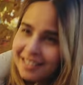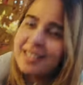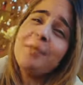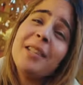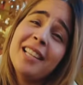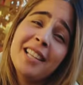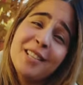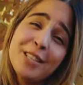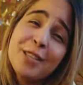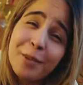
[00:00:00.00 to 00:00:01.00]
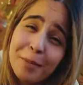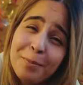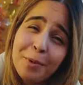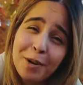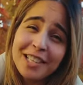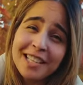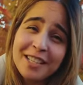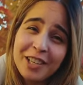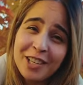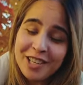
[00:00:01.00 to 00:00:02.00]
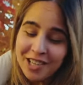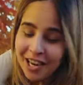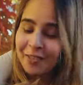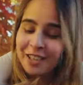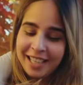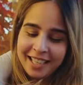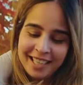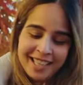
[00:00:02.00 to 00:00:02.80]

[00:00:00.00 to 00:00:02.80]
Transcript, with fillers: Something that's so important when you're traveling